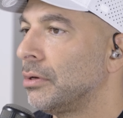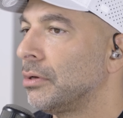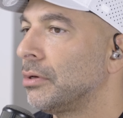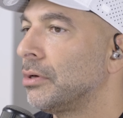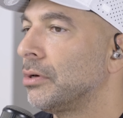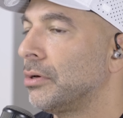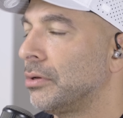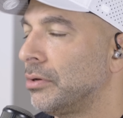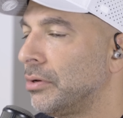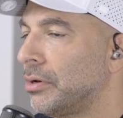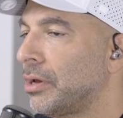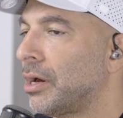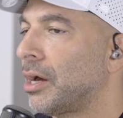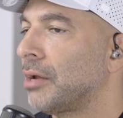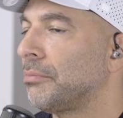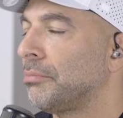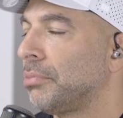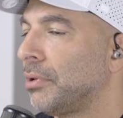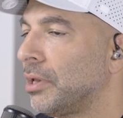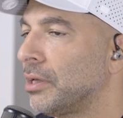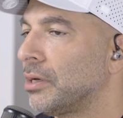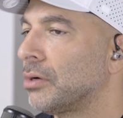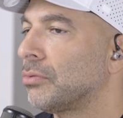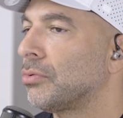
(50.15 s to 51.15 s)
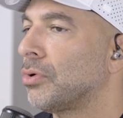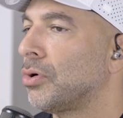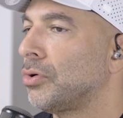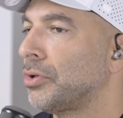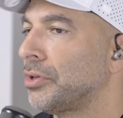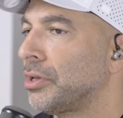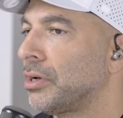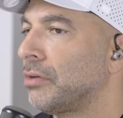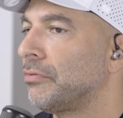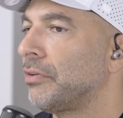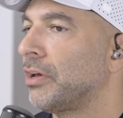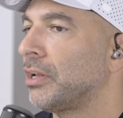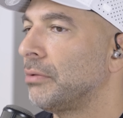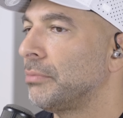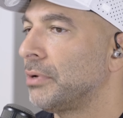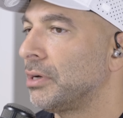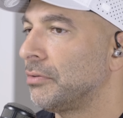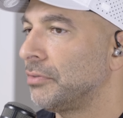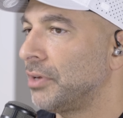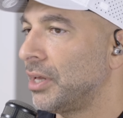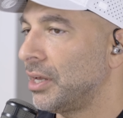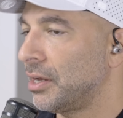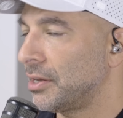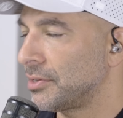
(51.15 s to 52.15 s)
could not play a role in the development
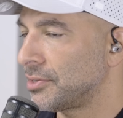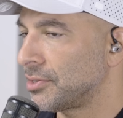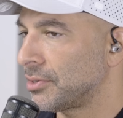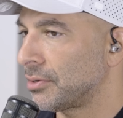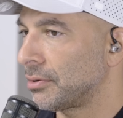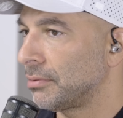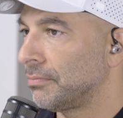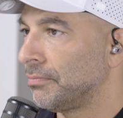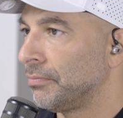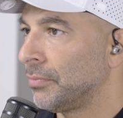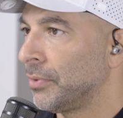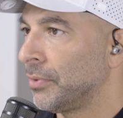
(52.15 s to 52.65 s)
of cancer.